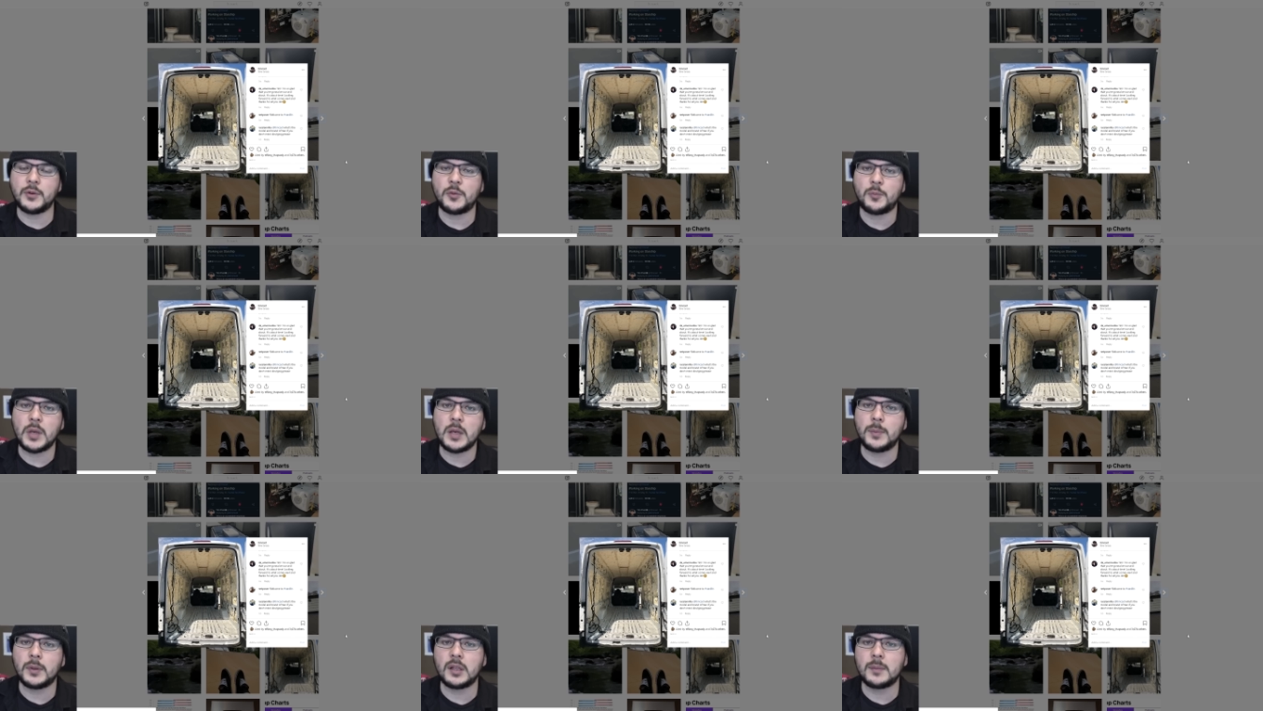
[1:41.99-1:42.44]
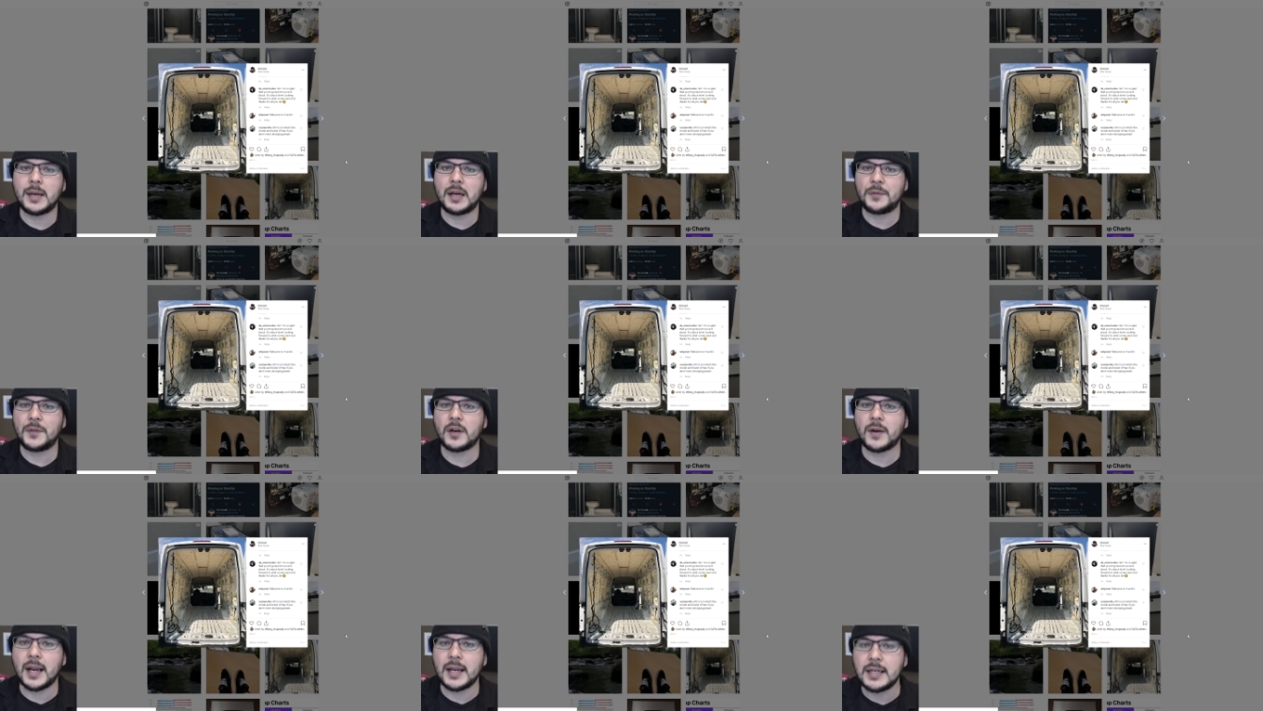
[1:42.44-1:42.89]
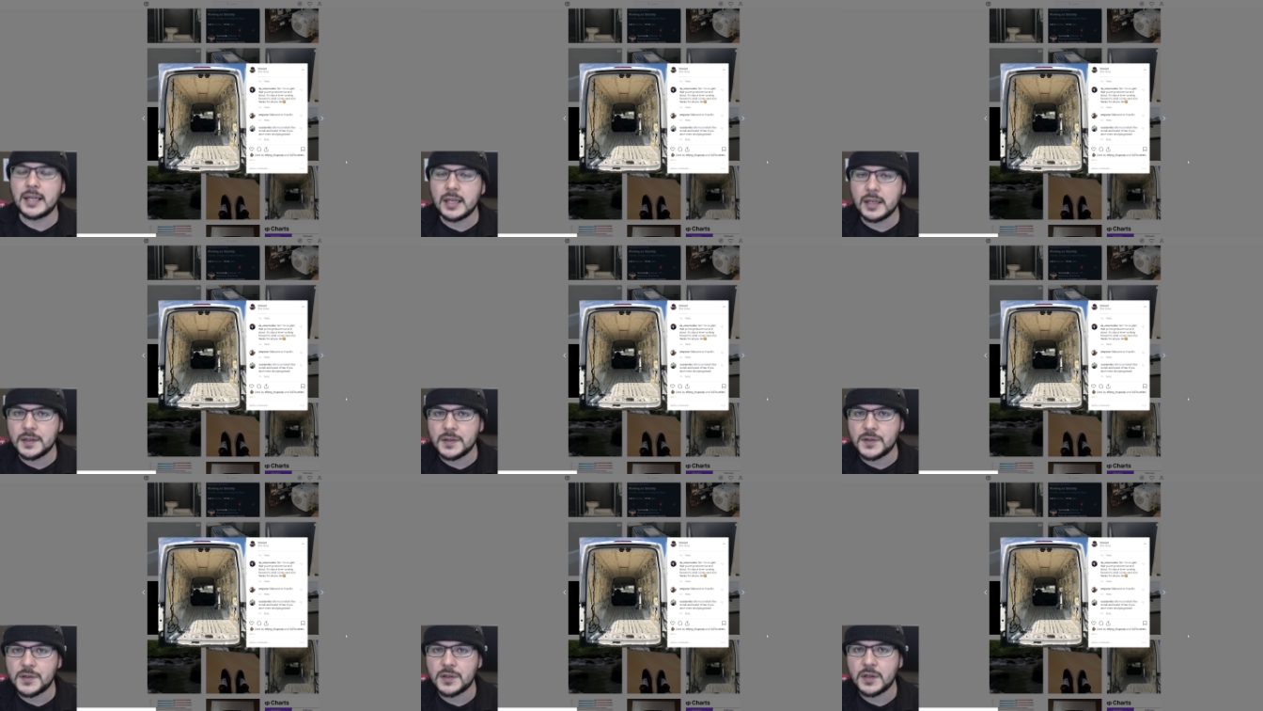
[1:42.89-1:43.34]
with people about their
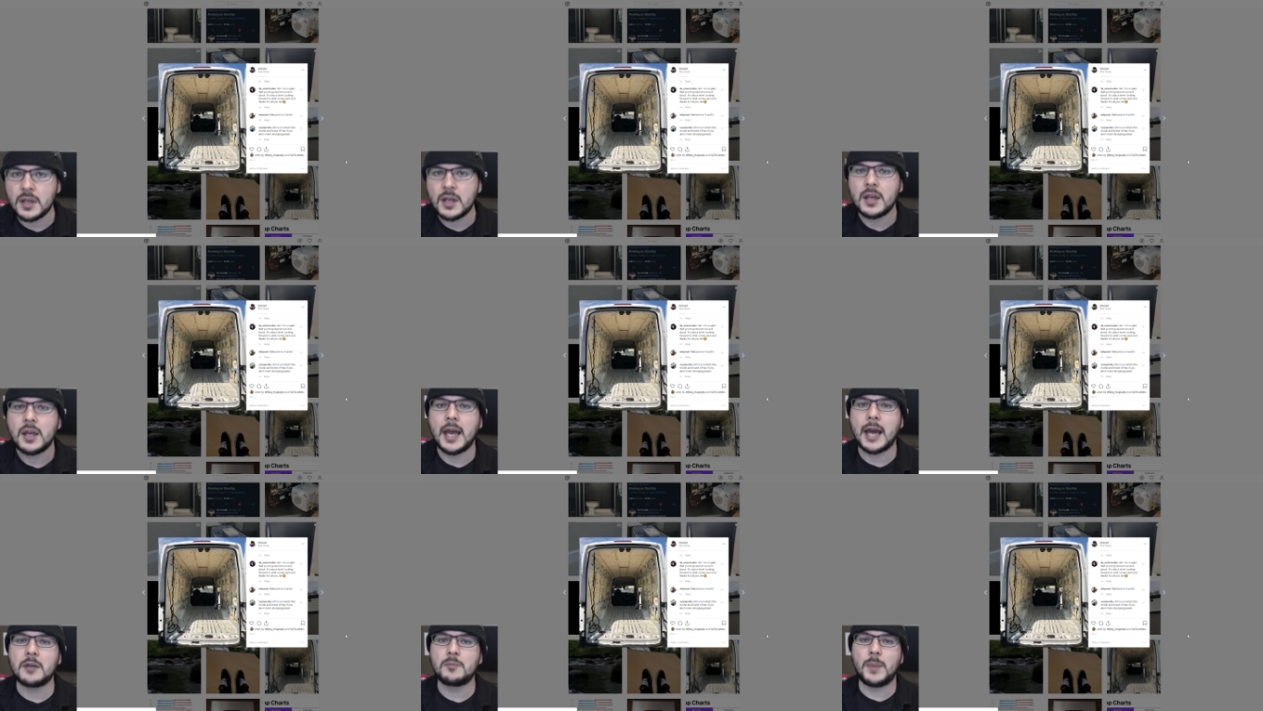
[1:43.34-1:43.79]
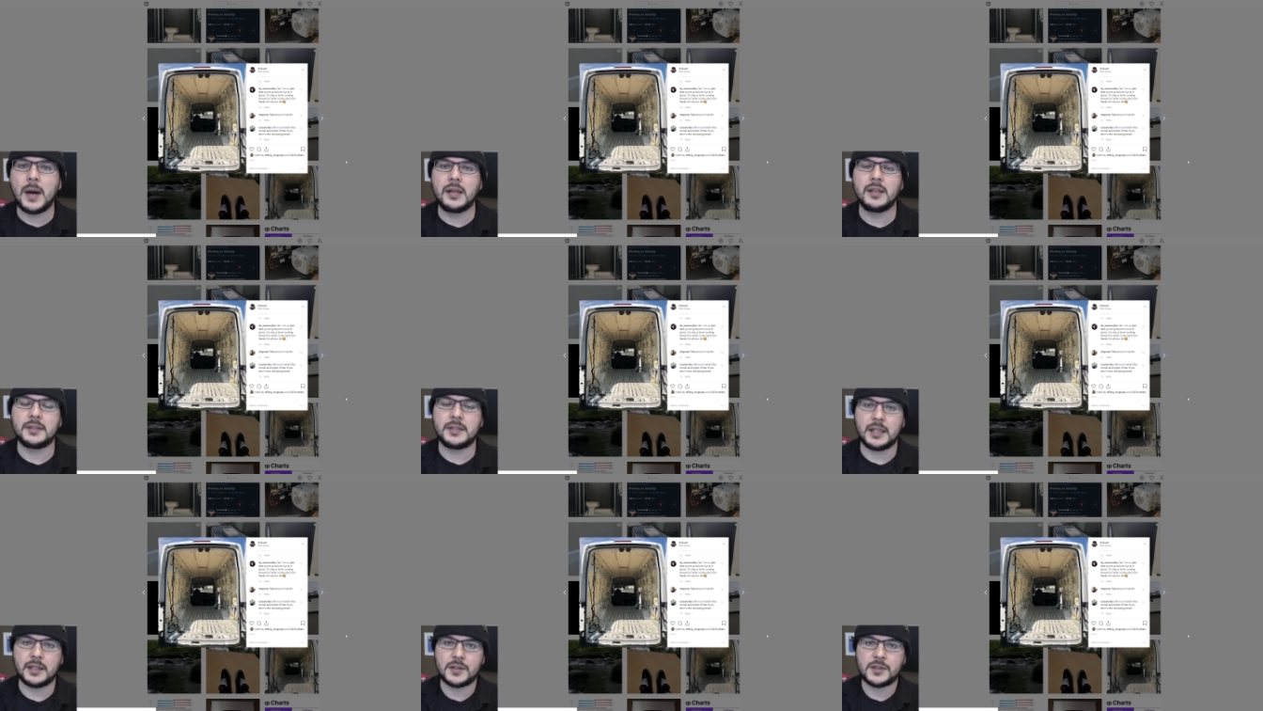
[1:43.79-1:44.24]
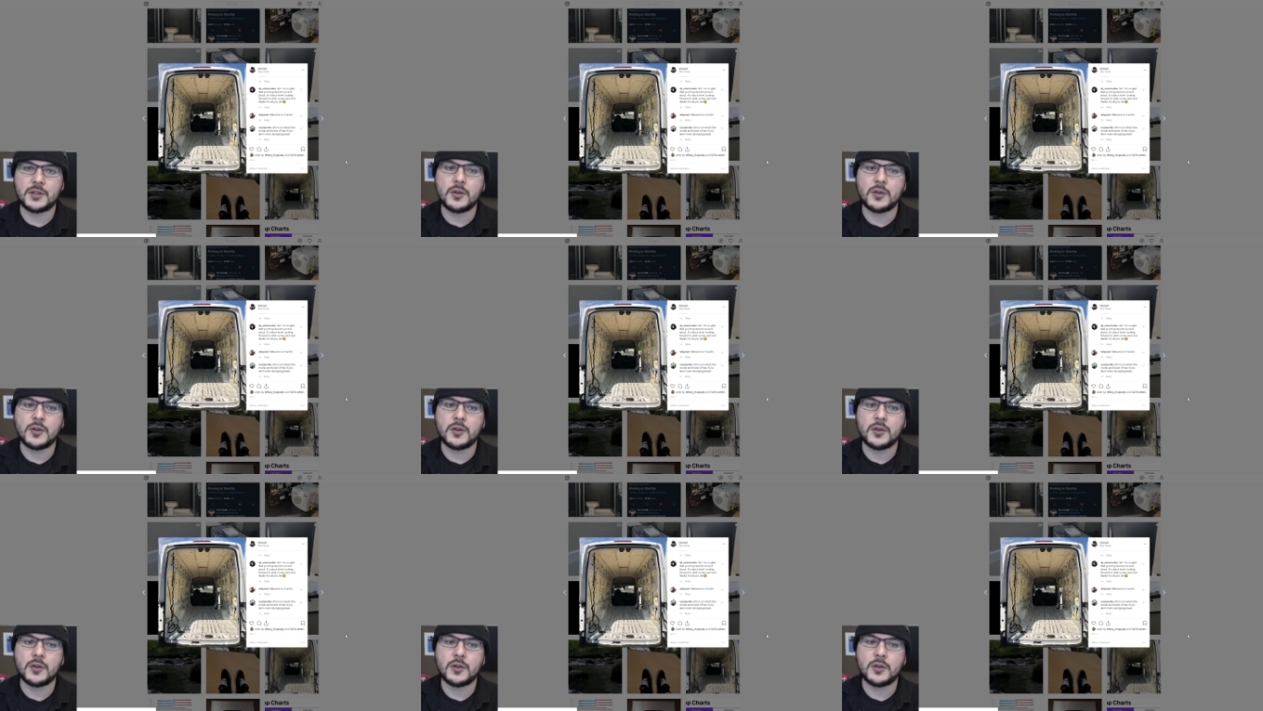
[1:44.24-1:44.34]
ideas and politics.